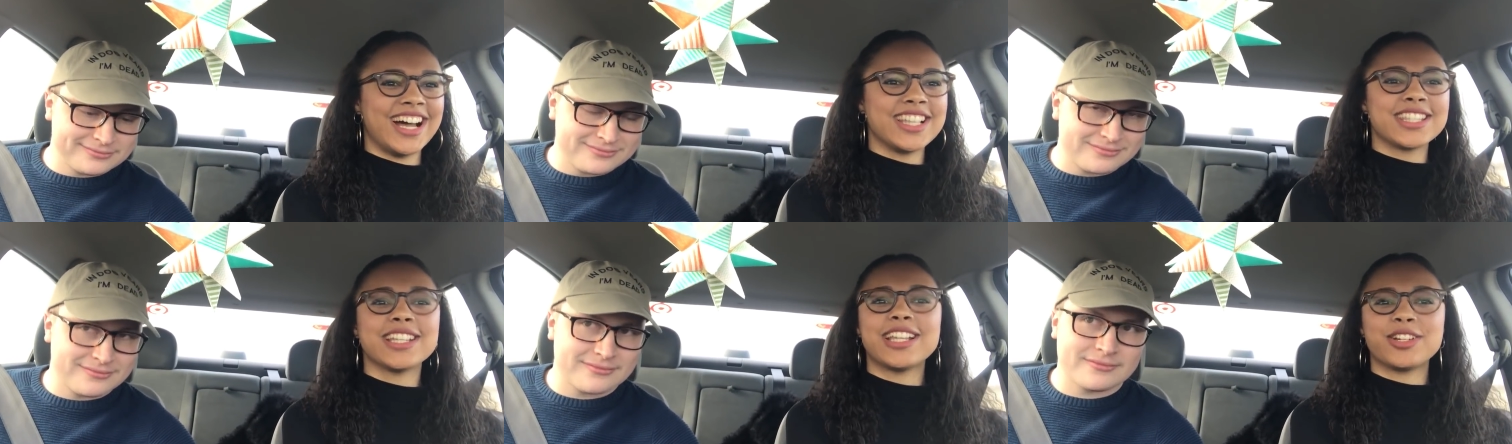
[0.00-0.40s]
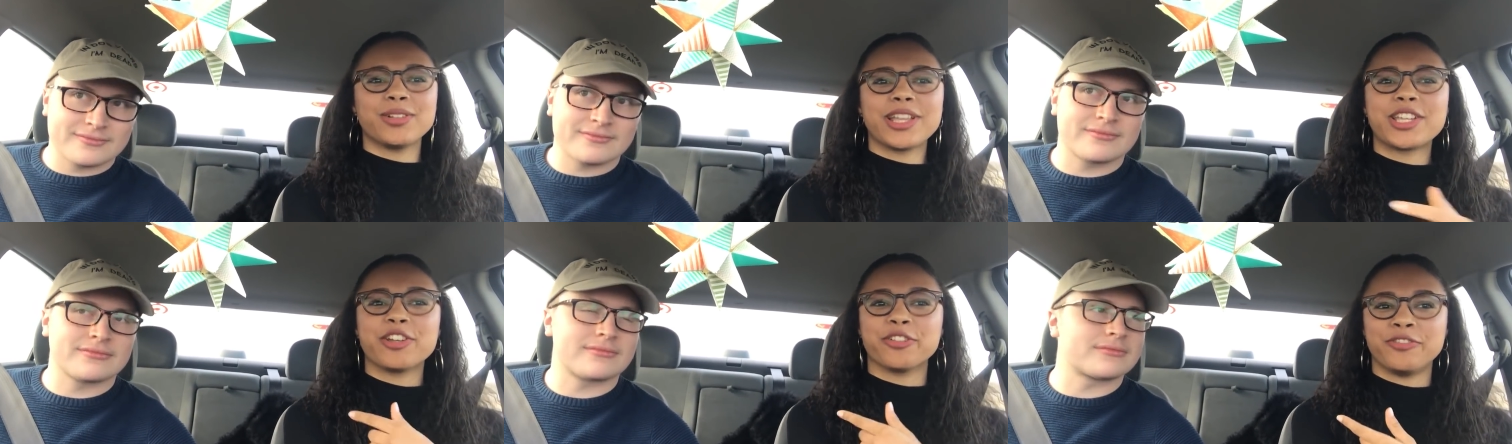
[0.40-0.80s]
Speaker 1: I said I
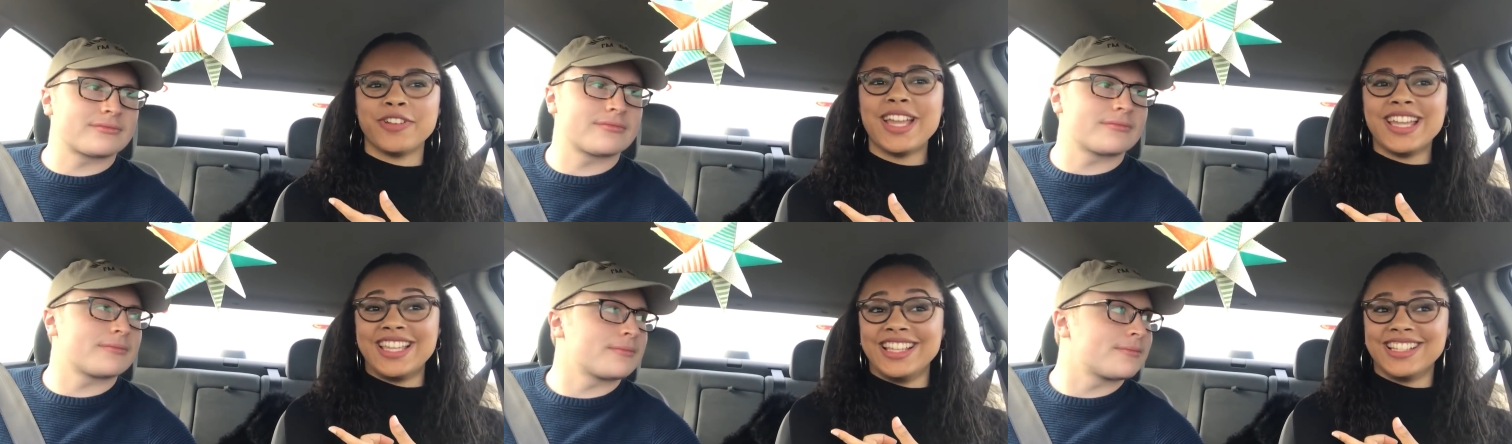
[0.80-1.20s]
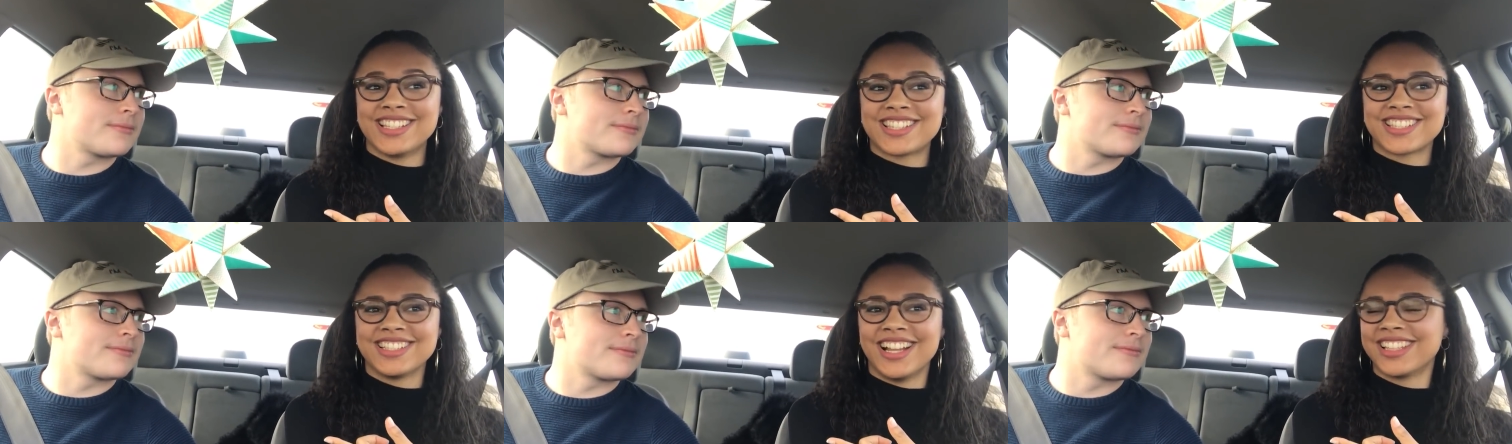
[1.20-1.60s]
don't like your
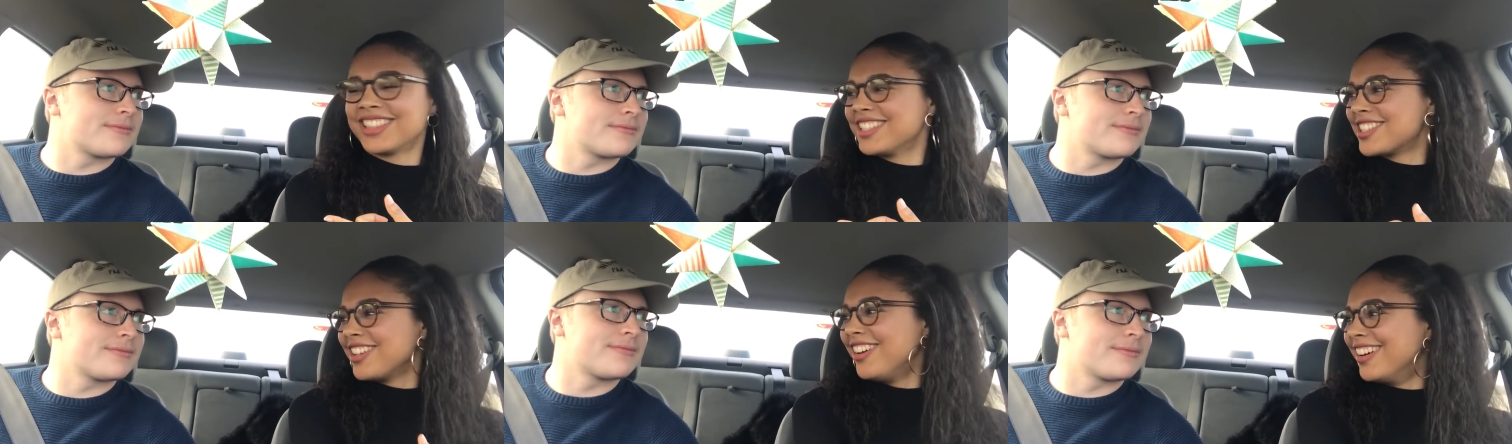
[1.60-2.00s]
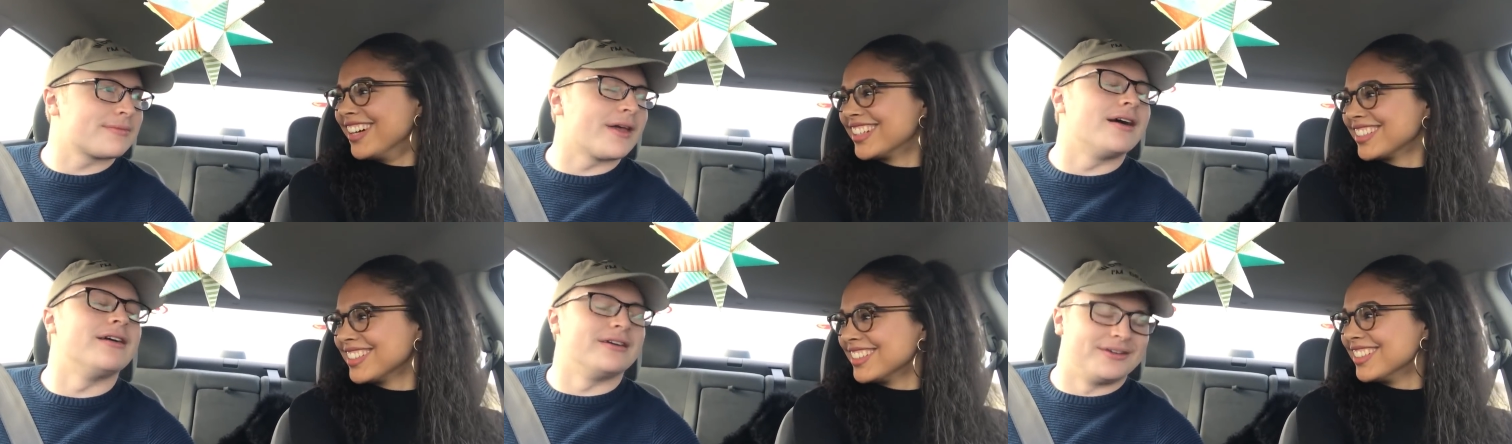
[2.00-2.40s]
face, not the
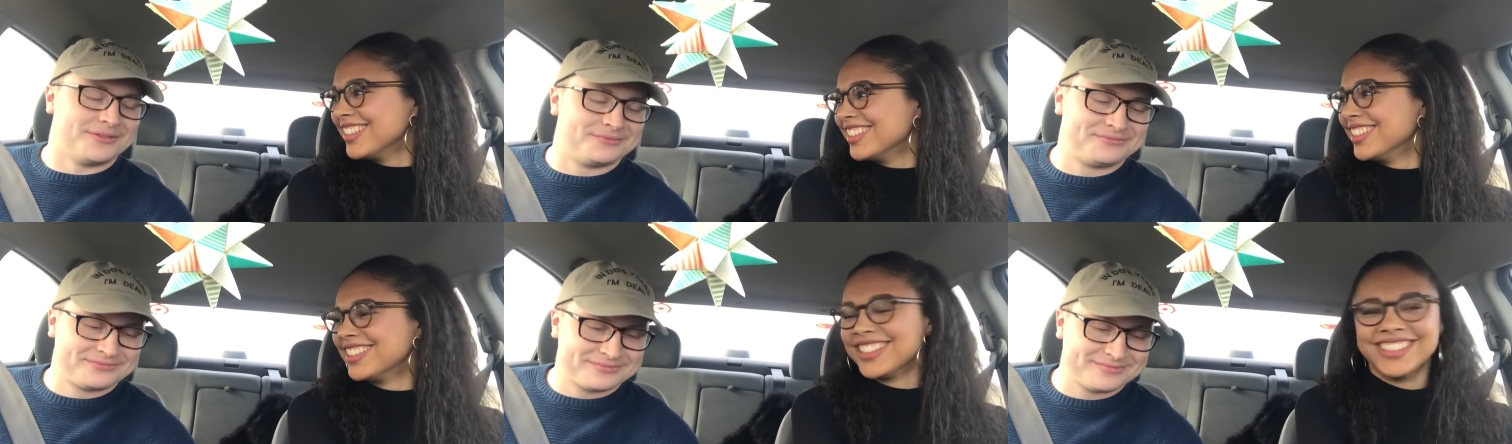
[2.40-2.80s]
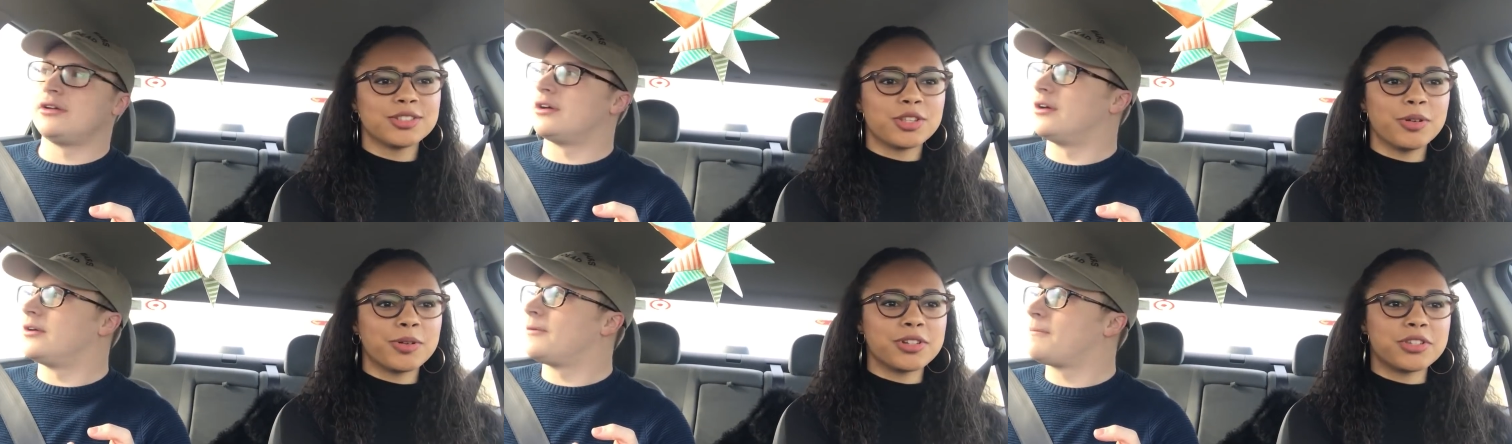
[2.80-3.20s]
song.
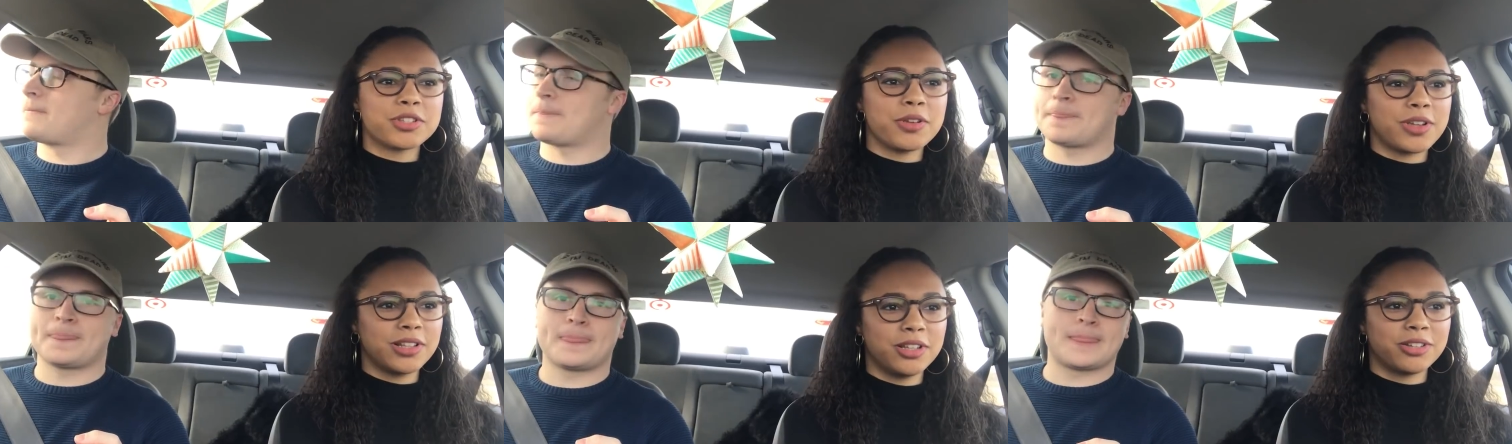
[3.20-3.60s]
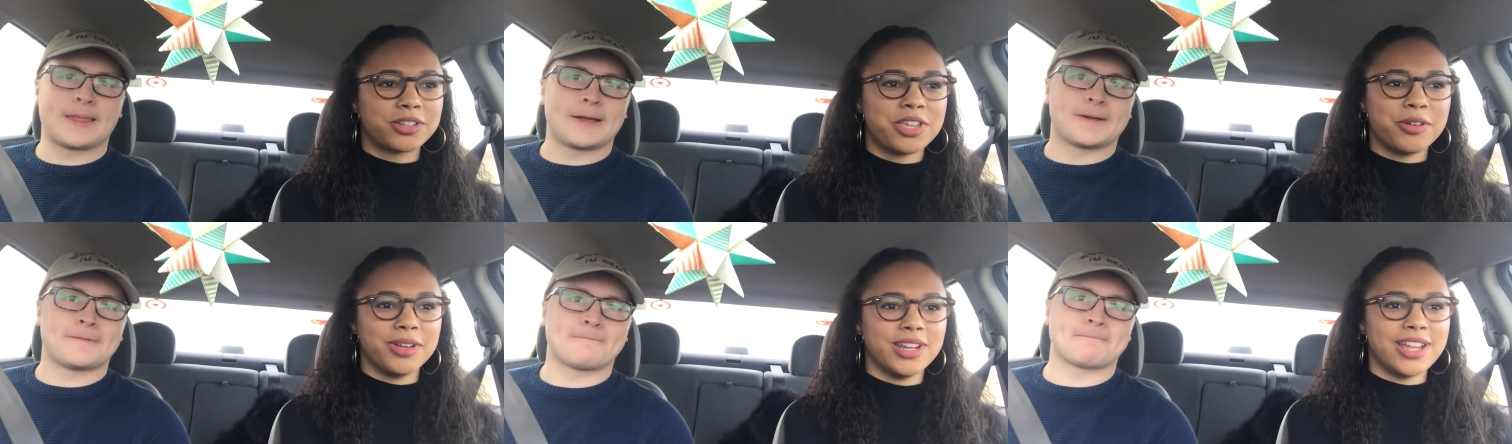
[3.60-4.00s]
So we're just doing a
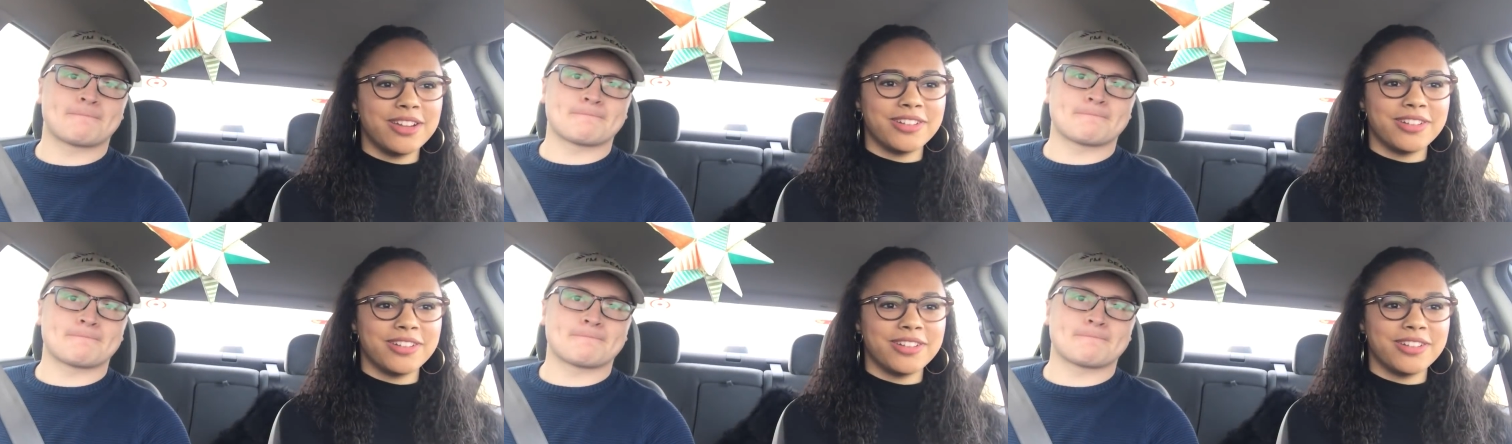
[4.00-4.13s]
little Q and